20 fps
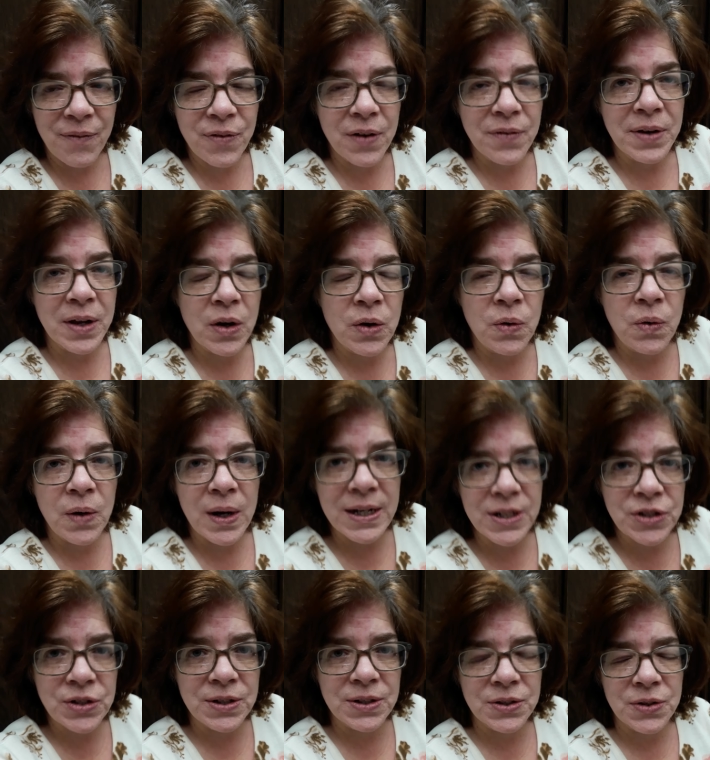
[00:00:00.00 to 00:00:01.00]
If you have any
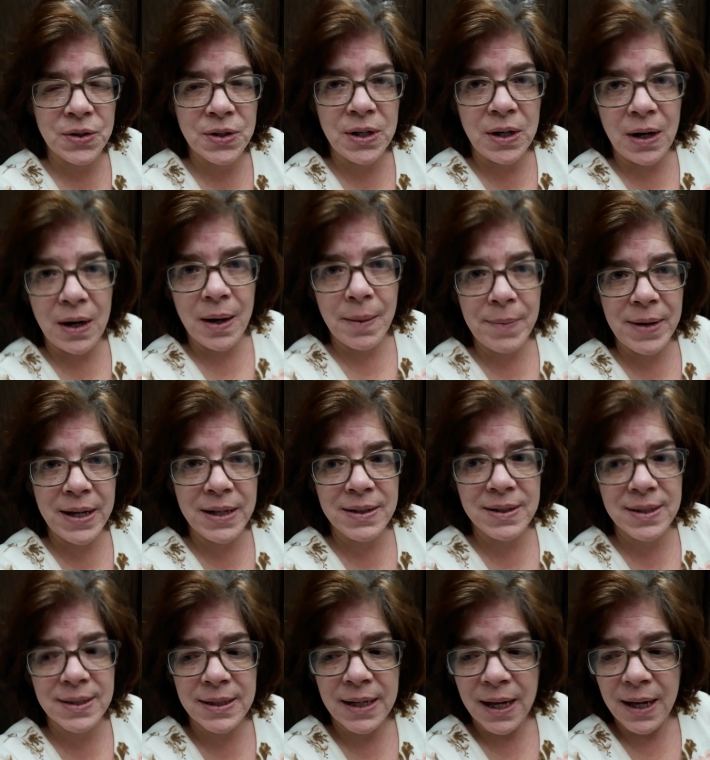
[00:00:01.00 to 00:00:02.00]
questions or
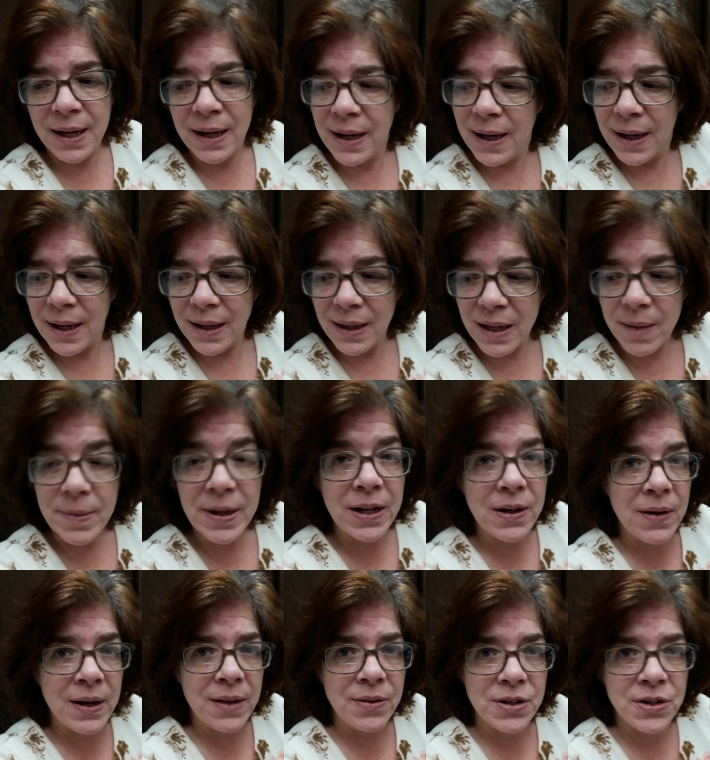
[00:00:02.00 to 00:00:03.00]
comments, let me
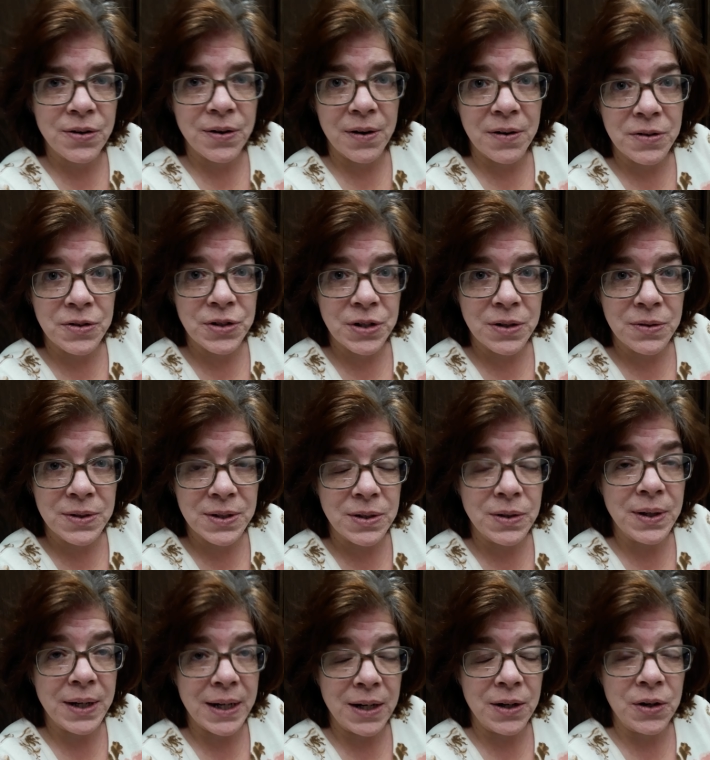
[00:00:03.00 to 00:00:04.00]
know how the Trader Joe's
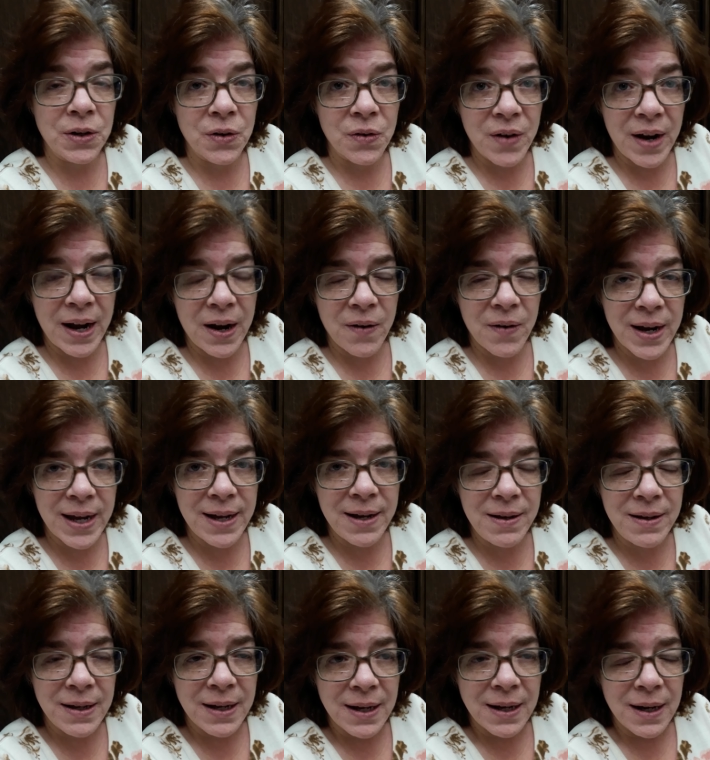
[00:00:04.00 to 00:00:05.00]
look in your
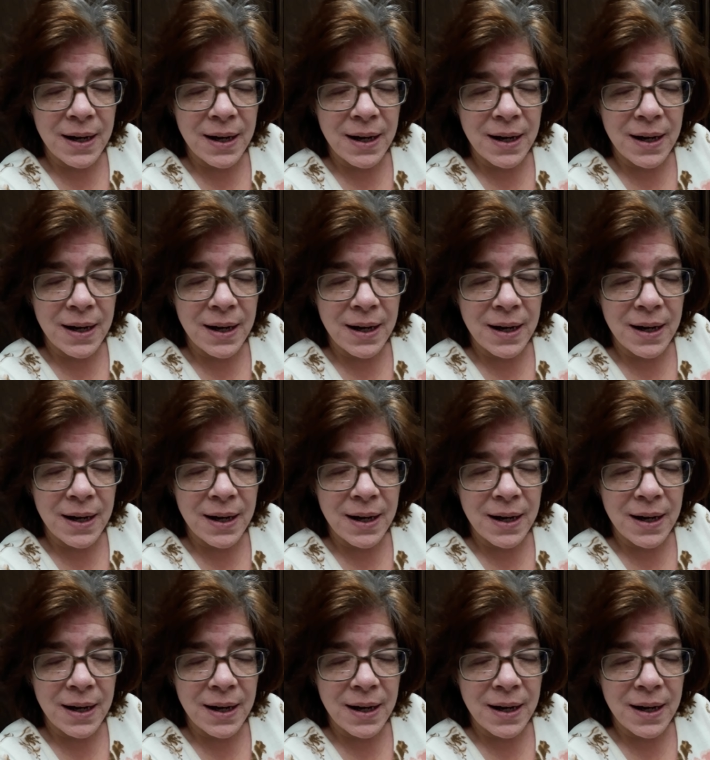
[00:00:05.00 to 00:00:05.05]
area.